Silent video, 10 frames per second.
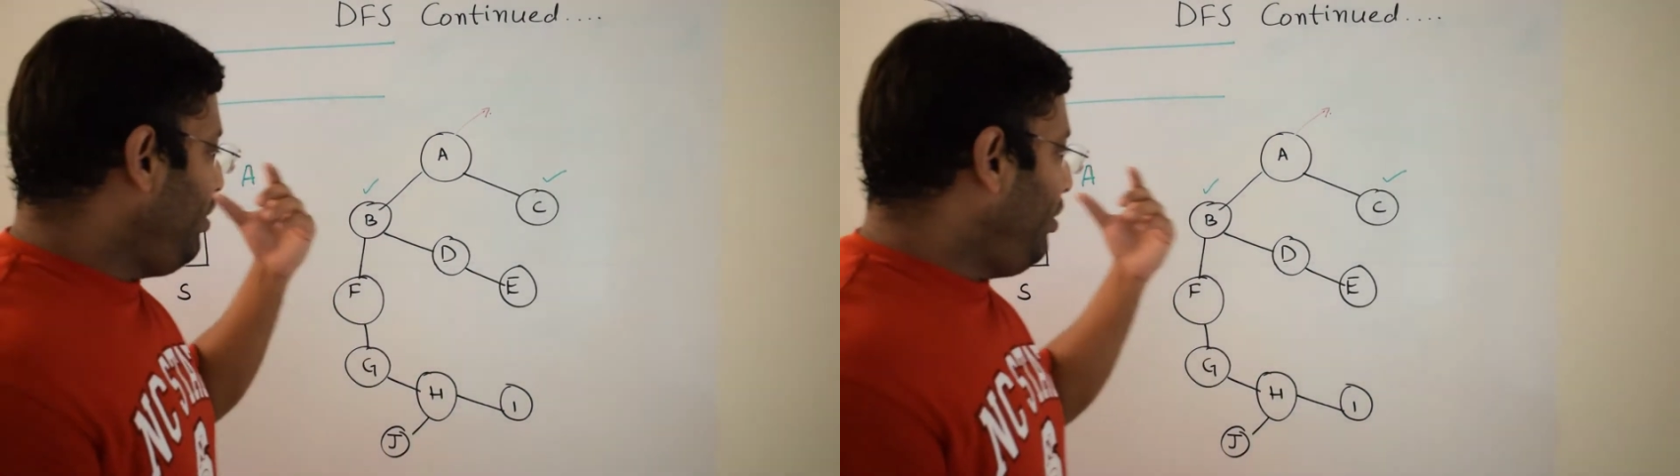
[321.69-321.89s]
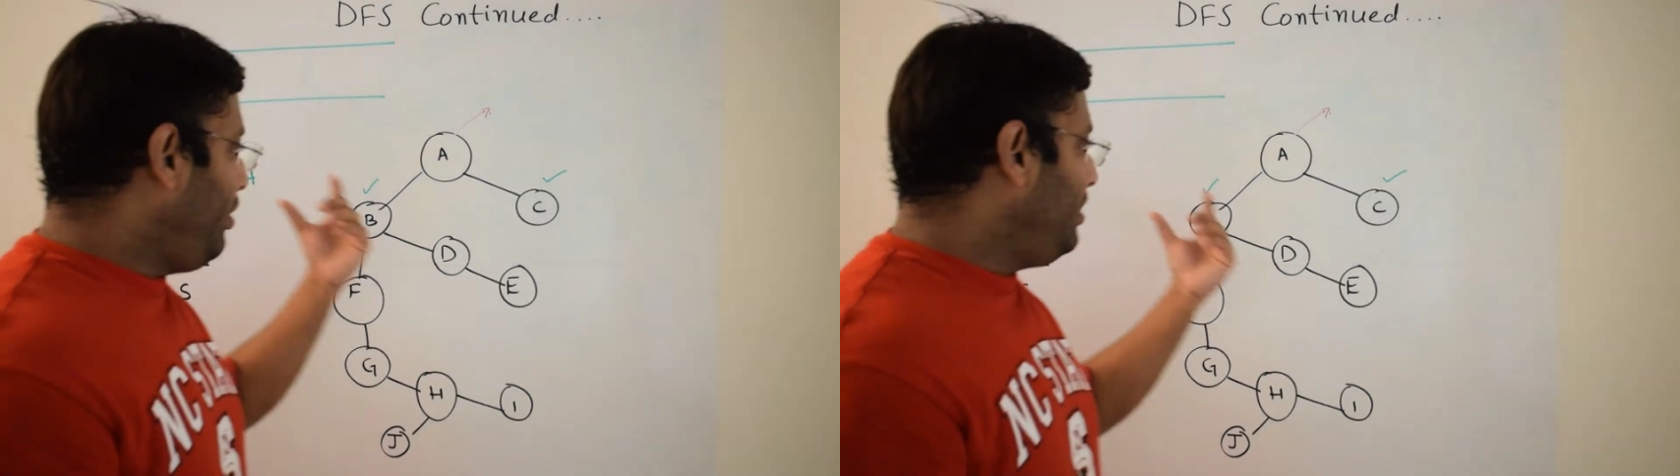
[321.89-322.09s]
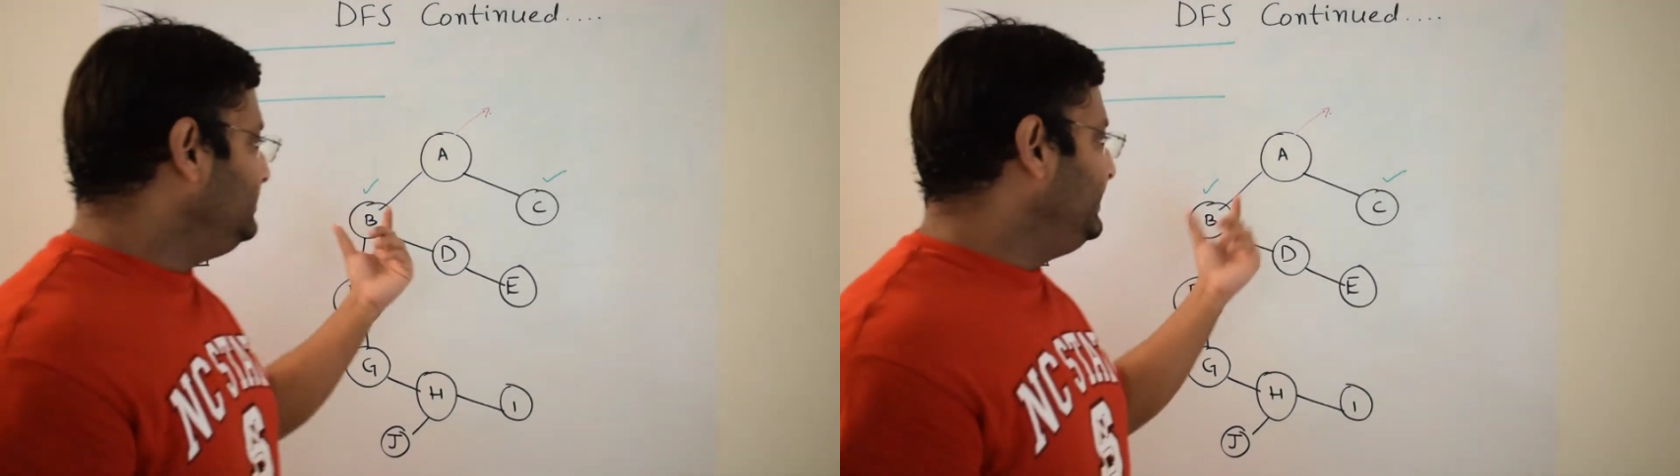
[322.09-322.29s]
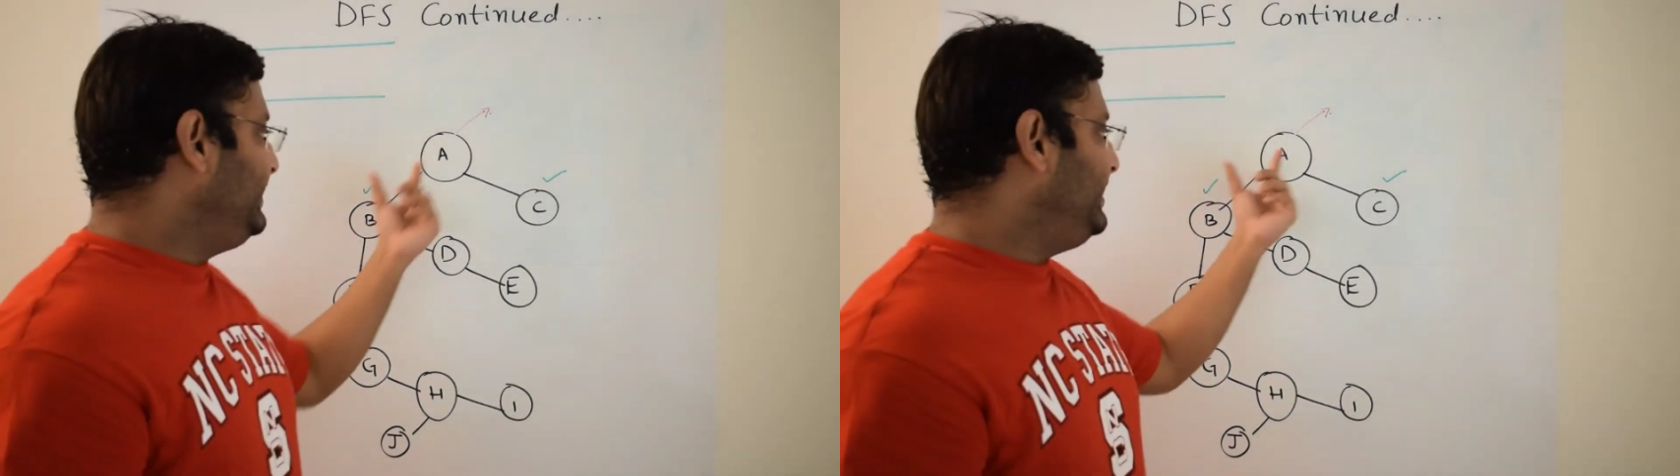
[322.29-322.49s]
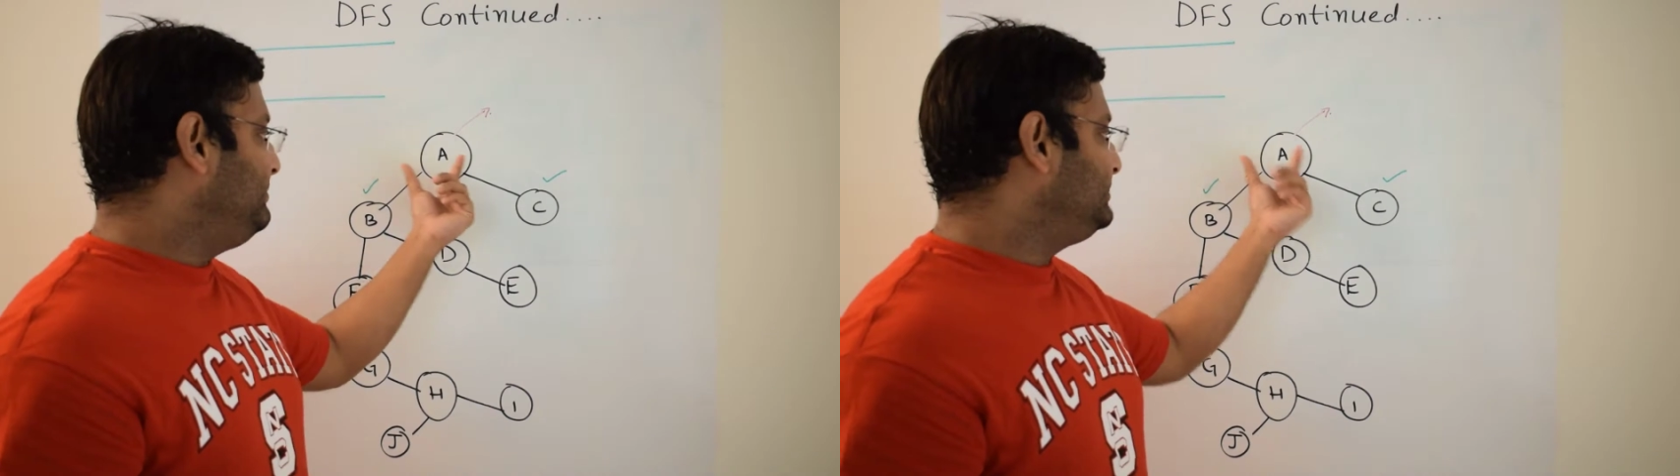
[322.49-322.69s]
All the
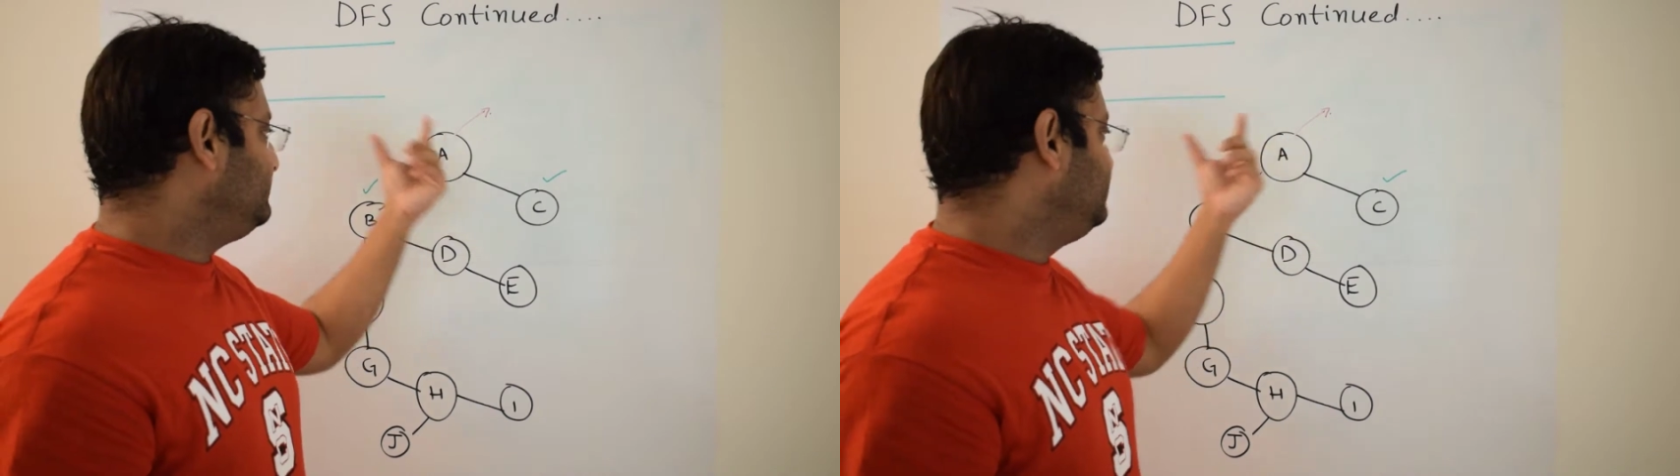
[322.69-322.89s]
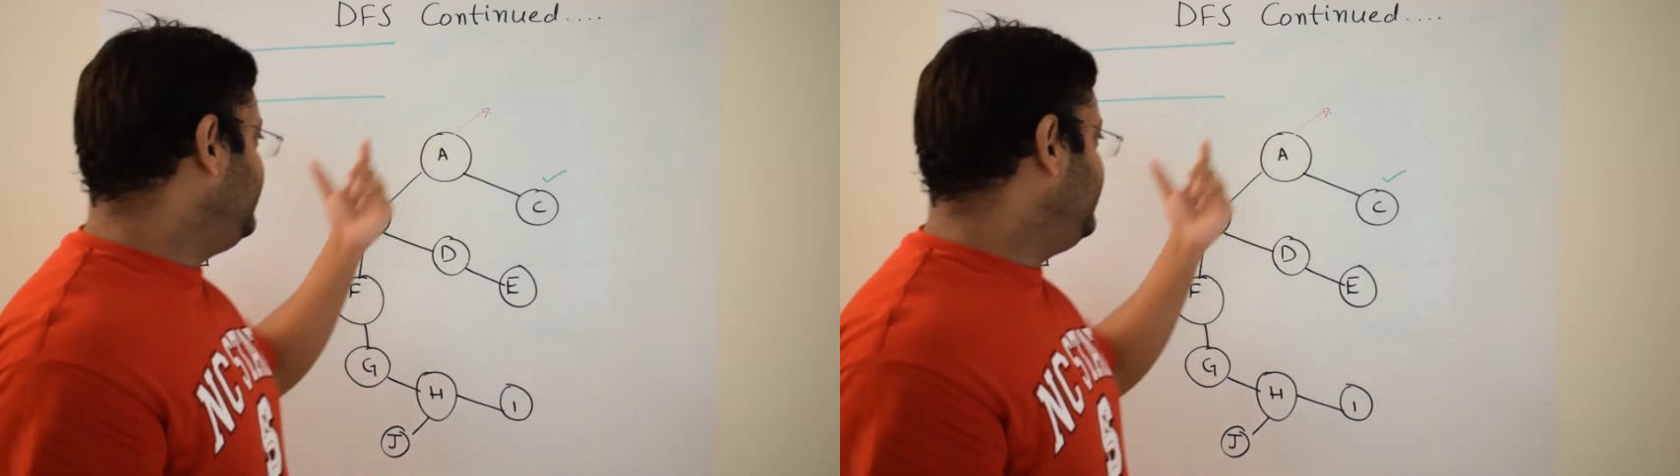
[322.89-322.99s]
neighbors of the